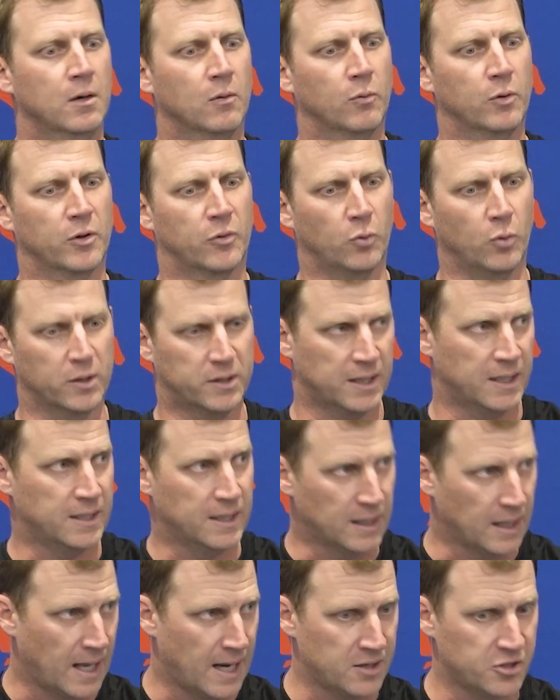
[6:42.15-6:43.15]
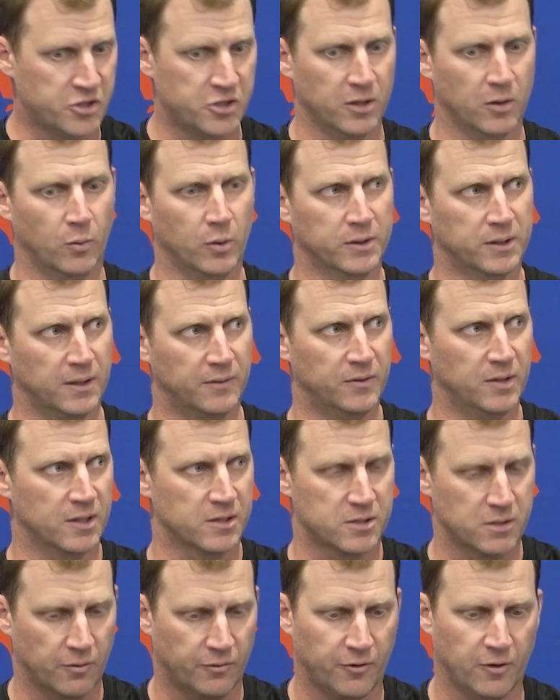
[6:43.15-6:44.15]
with what they did last year and what they've done
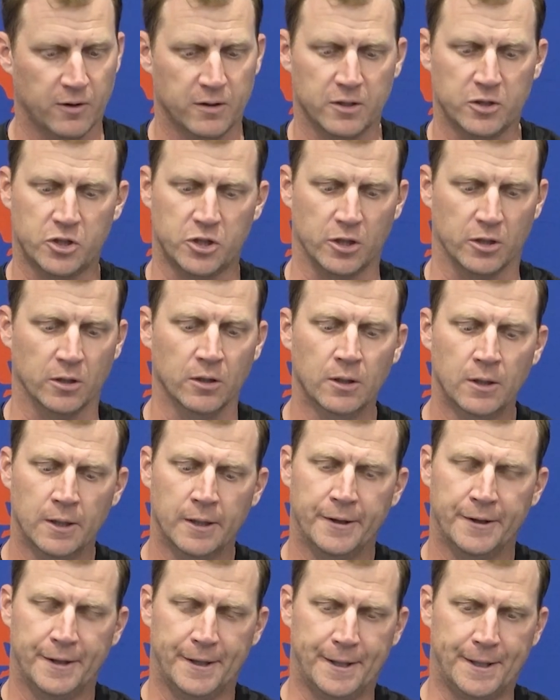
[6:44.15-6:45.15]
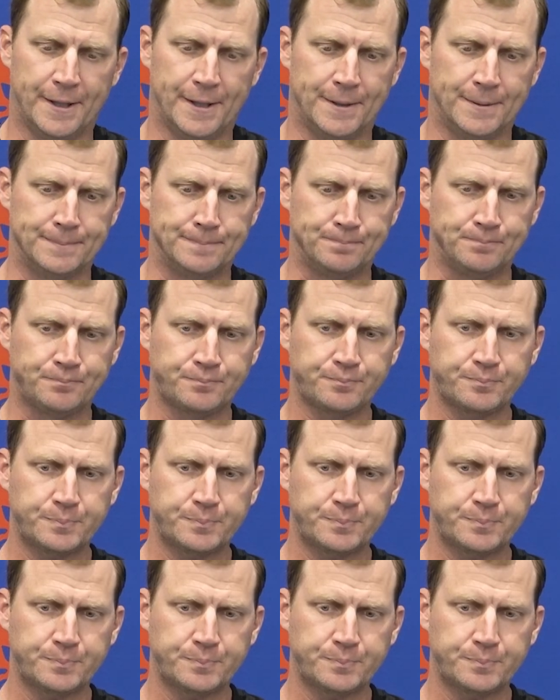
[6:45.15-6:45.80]
so far this year. And